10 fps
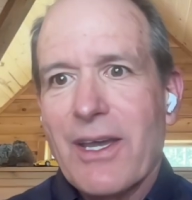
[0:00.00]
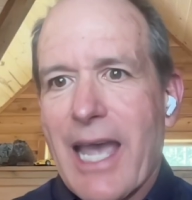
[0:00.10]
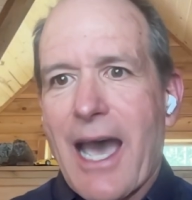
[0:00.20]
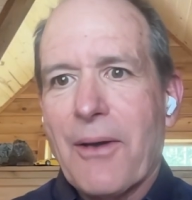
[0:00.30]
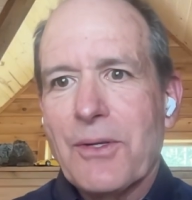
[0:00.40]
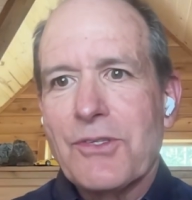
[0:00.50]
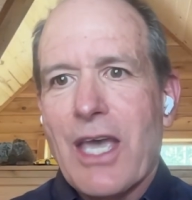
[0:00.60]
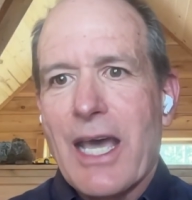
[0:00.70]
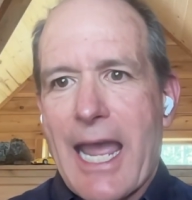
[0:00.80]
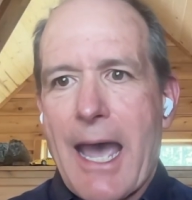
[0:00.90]
how does
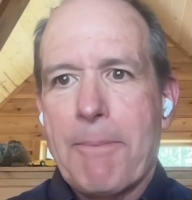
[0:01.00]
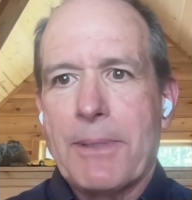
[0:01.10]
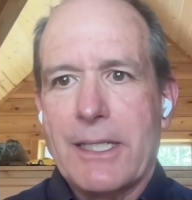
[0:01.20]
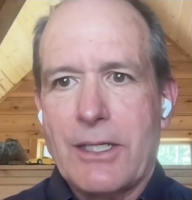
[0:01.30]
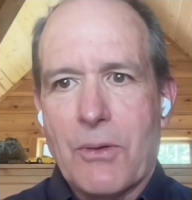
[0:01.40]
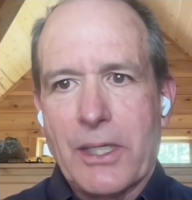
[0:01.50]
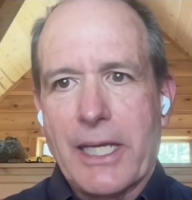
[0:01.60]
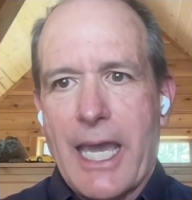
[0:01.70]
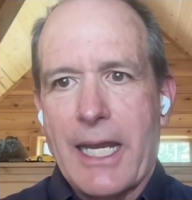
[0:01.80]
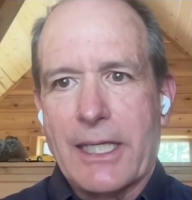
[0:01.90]
that happen in
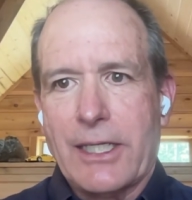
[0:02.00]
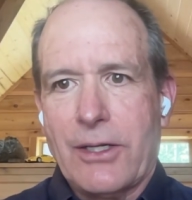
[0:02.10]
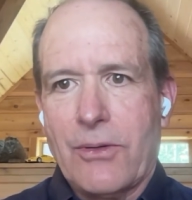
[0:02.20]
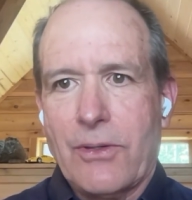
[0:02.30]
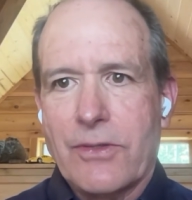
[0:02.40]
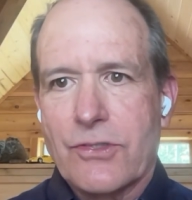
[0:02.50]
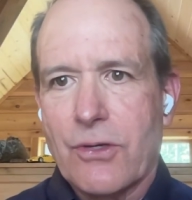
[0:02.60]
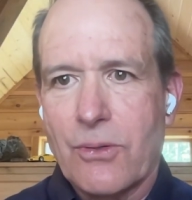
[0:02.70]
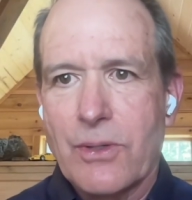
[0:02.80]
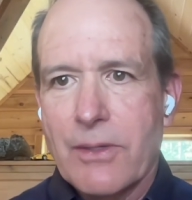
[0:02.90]
organic you know
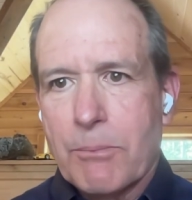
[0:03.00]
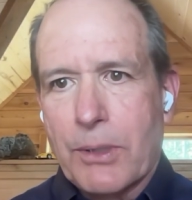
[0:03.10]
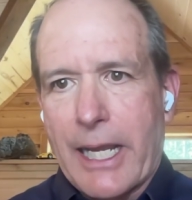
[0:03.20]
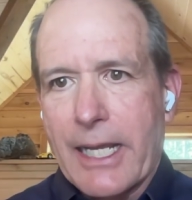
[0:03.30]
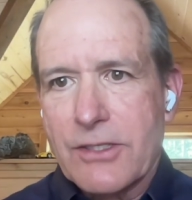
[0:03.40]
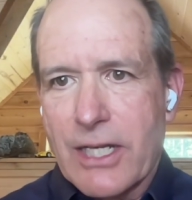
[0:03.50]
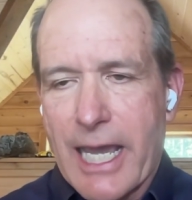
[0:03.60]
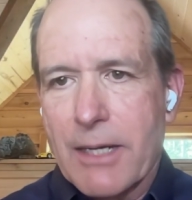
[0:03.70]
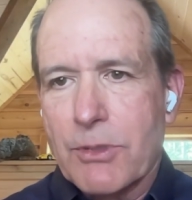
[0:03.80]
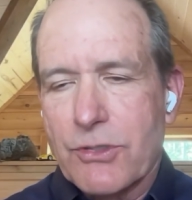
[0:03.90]
so plants and
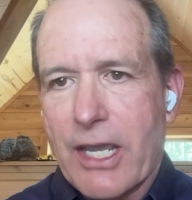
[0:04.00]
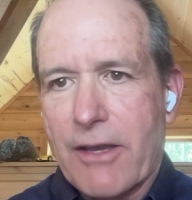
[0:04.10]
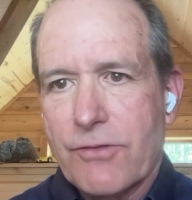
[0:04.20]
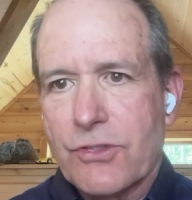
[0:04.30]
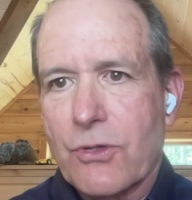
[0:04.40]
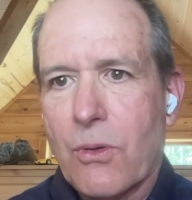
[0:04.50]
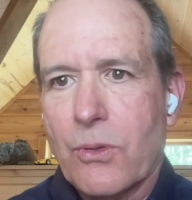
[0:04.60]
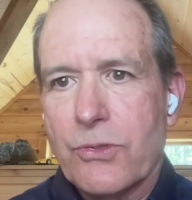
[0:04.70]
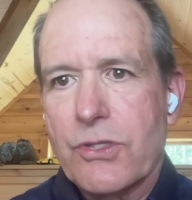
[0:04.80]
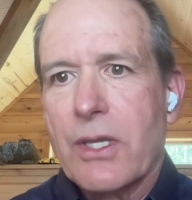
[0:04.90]
animals have
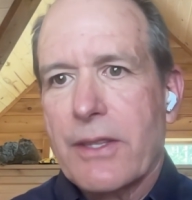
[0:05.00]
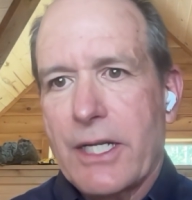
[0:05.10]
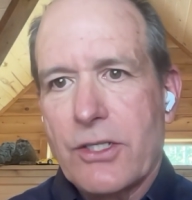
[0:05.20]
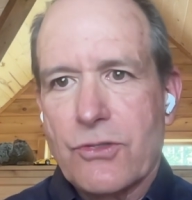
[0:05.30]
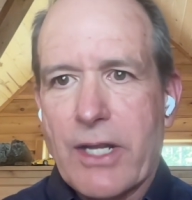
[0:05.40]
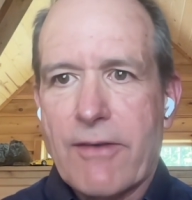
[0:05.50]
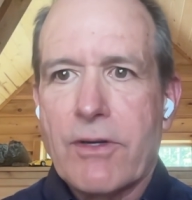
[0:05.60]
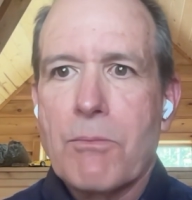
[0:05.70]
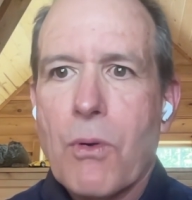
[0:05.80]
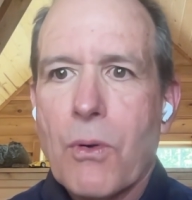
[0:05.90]
souls they just don't have
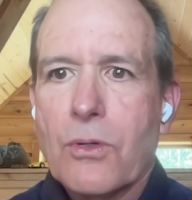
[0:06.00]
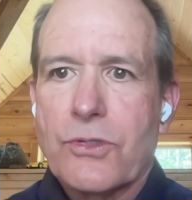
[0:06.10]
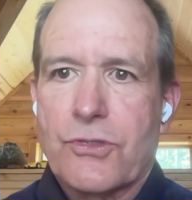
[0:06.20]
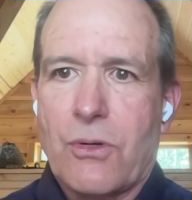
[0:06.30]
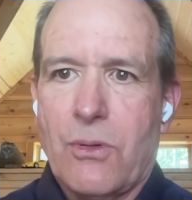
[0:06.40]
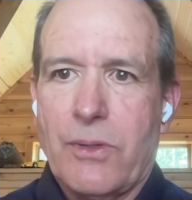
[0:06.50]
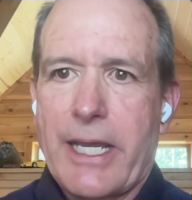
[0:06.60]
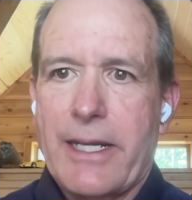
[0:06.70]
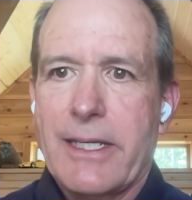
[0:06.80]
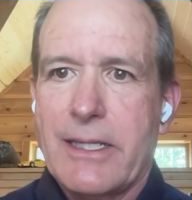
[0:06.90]
an immortal soul
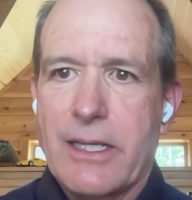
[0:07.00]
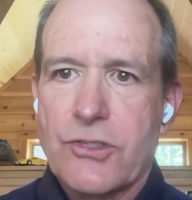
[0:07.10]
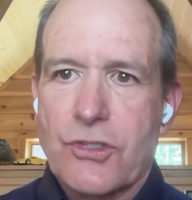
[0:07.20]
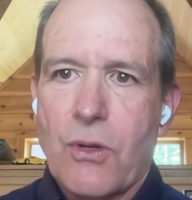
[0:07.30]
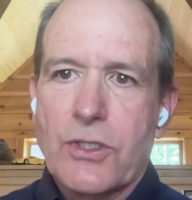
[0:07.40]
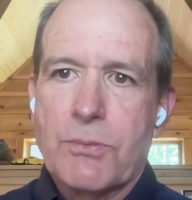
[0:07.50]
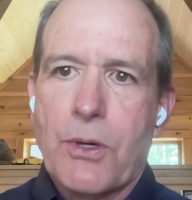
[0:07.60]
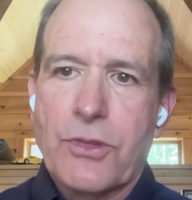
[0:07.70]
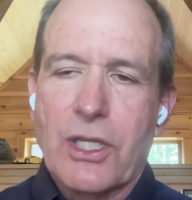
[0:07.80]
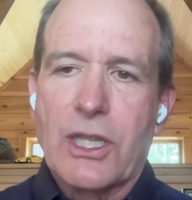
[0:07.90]
that soul is
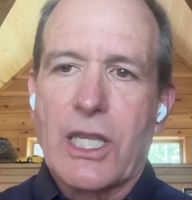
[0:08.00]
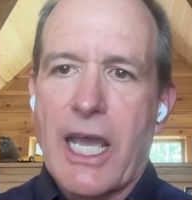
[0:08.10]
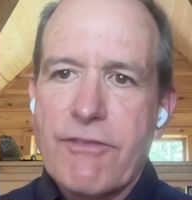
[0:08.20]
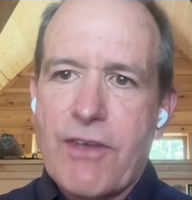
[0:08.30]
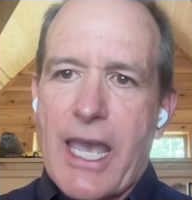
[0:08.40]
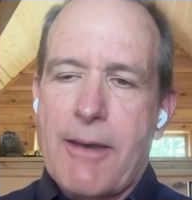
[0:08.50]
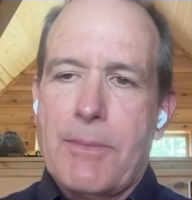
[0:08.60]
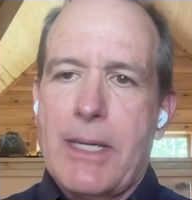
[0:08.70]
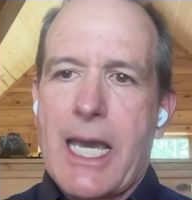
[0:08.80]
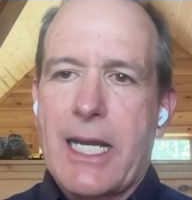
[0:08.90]
both the life
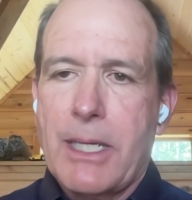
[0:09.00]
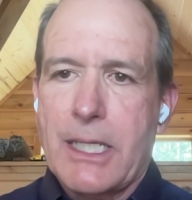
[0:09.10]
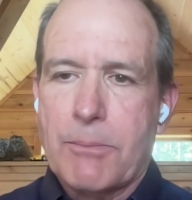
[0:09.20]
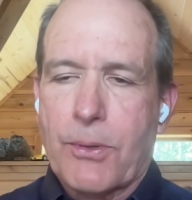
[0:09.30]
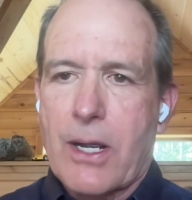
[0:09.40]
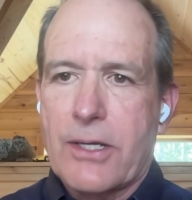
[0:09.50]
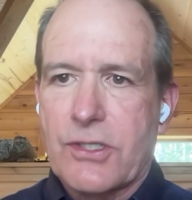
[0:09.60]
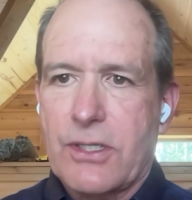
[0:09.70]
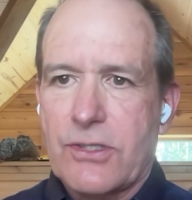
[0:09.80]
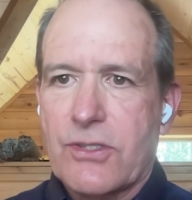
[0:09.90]
animating
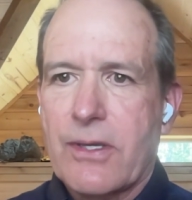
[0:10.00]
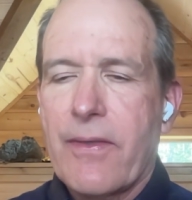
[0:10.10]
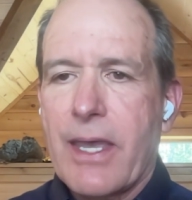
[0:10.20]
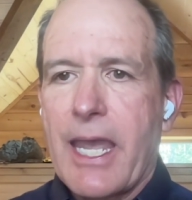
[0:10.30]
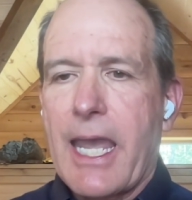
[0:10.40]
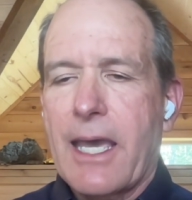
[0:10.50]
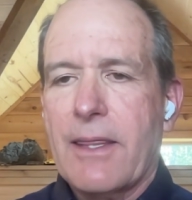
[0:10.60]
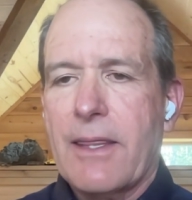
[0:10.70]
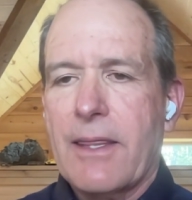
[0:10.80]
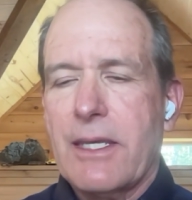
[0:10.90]
process
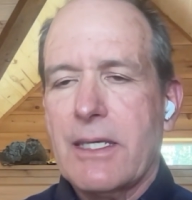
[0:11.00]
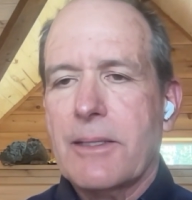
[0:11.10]
and the